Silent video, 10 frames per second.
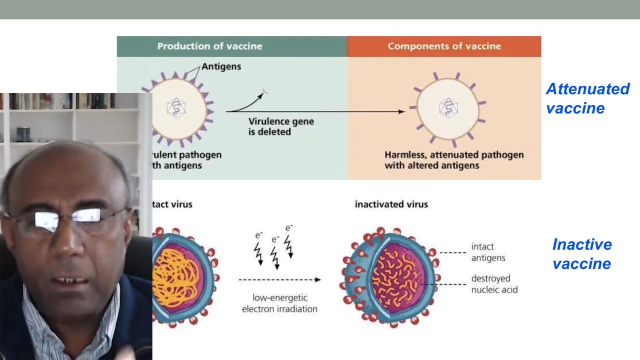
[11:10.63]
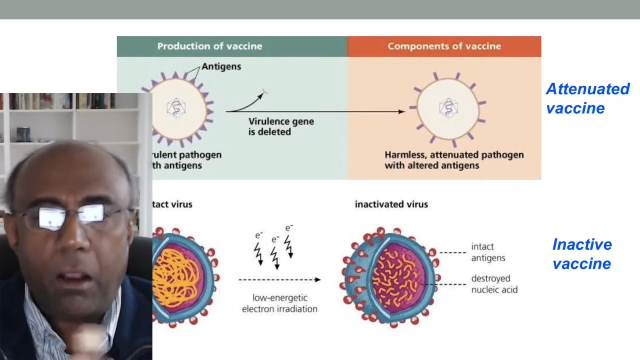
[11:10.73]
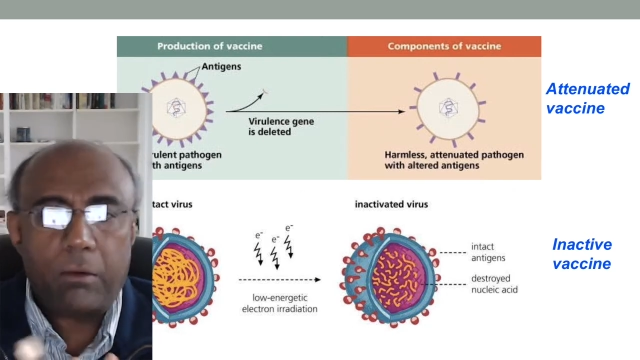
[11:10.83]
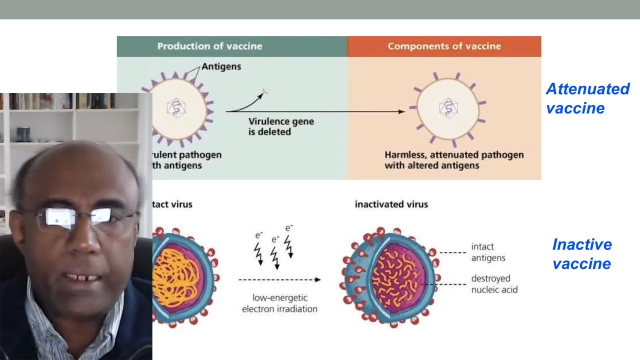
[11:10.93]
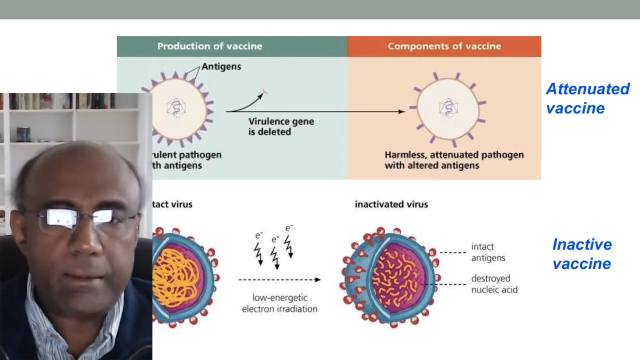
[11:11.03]

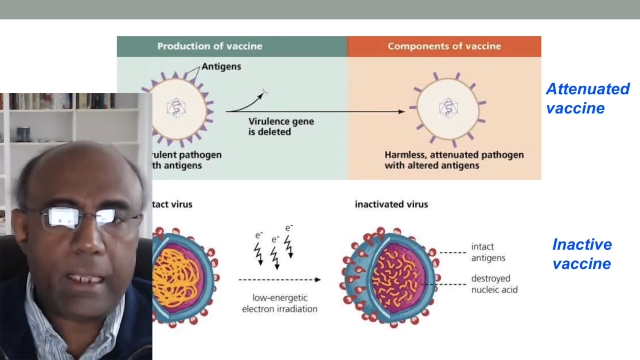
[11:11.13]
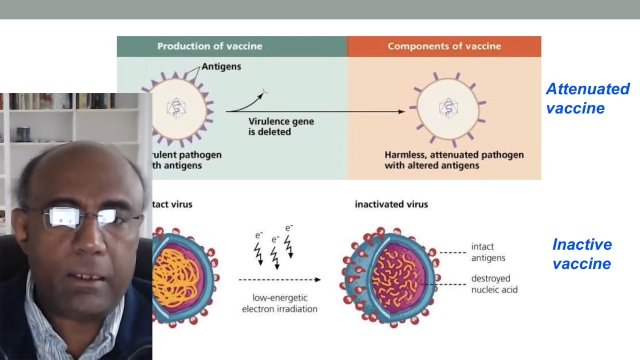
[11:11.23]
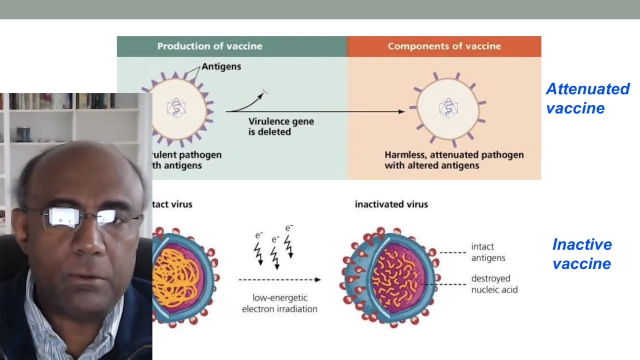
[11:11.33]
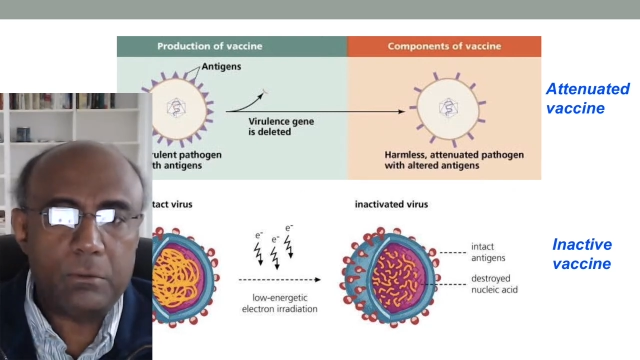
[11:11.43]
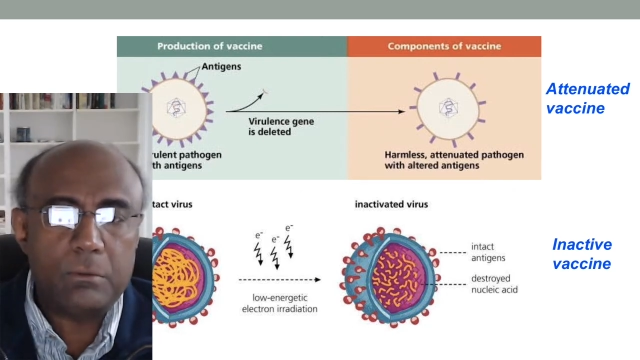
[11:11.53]
All right,
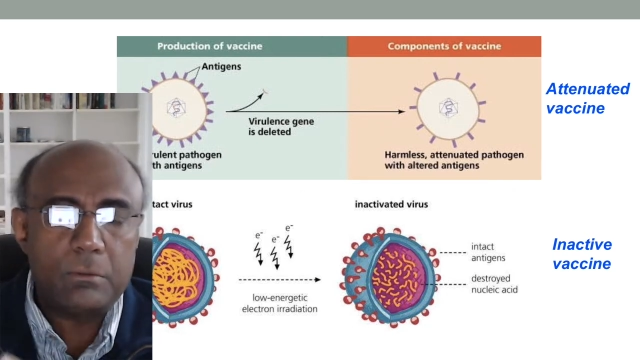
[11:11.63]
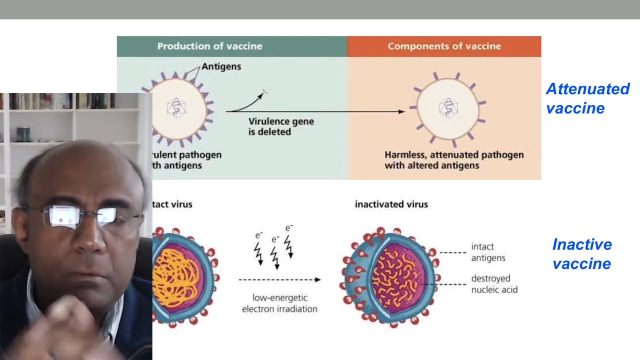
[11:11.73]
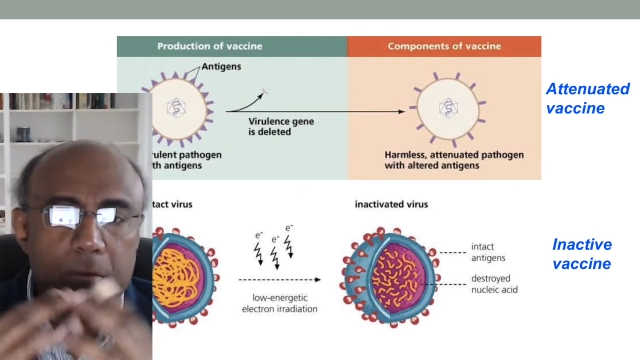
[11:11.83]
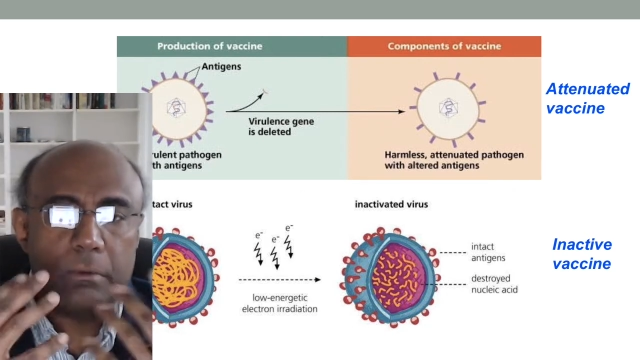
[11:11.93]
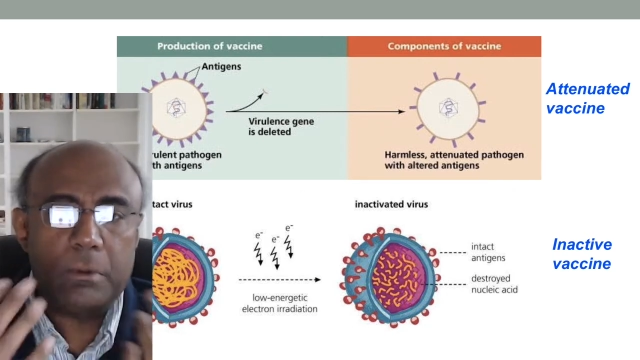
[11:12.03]
now
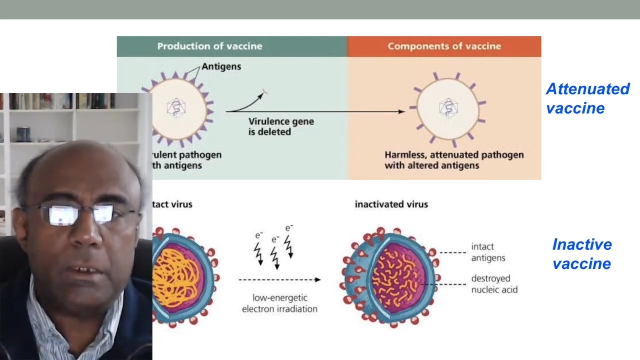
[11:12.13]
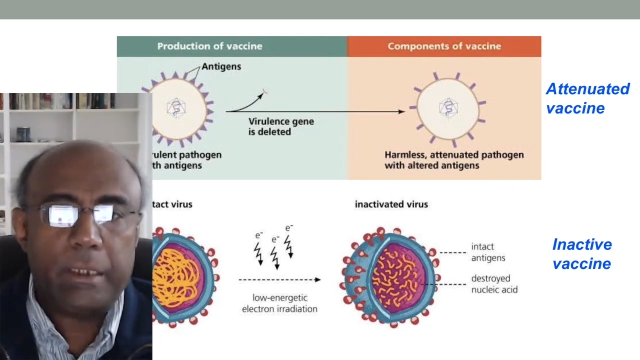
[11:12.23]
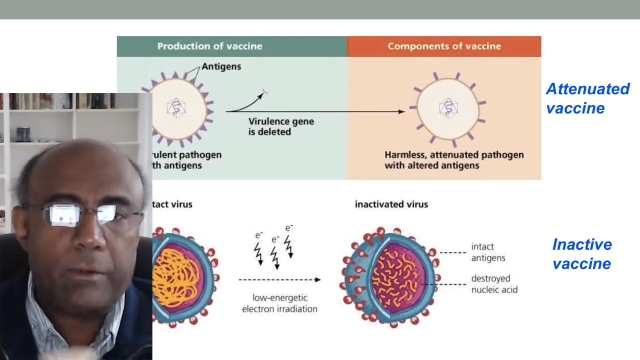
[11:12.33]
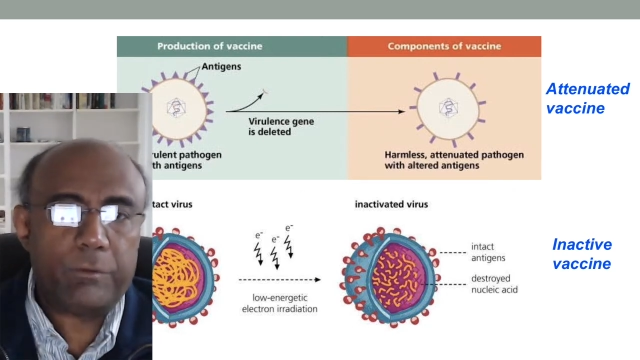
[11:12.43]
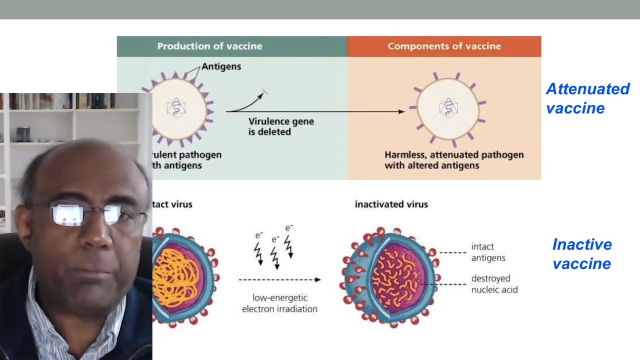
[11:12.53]

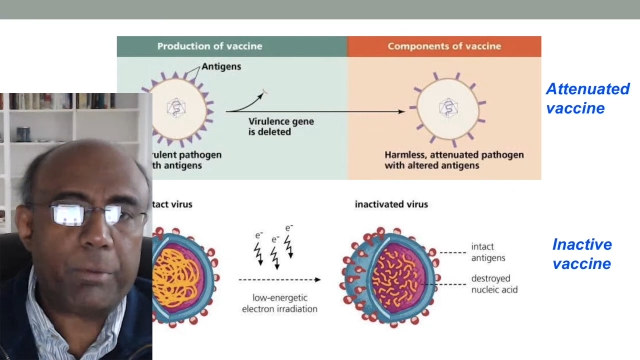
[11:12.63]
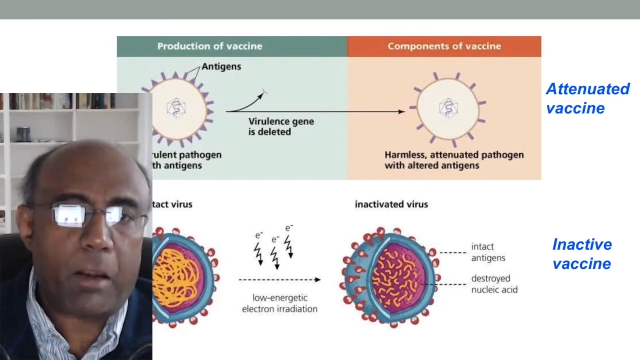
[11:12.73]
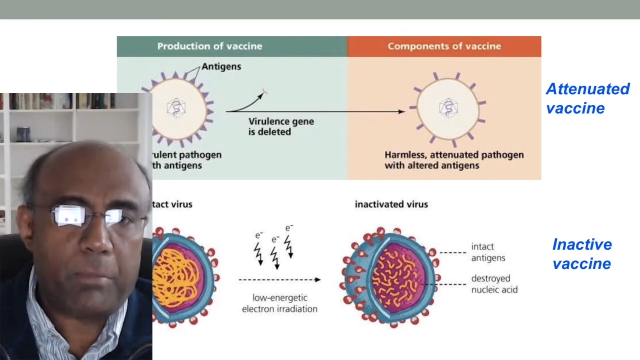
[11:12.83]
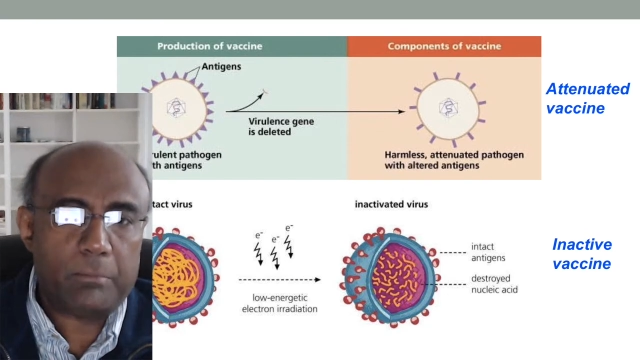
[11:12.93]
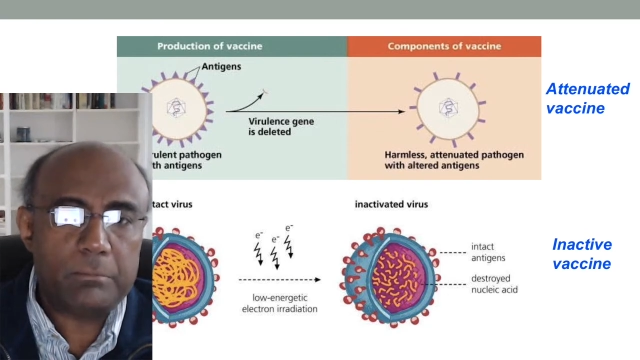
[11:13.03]
here's a
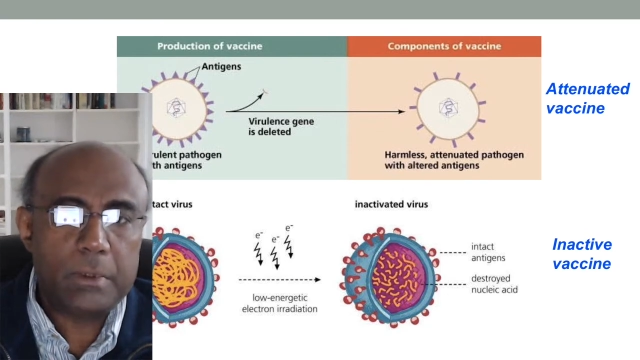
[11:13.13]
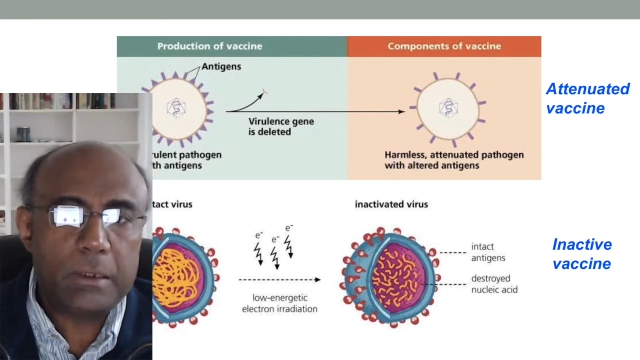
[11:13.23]
problem.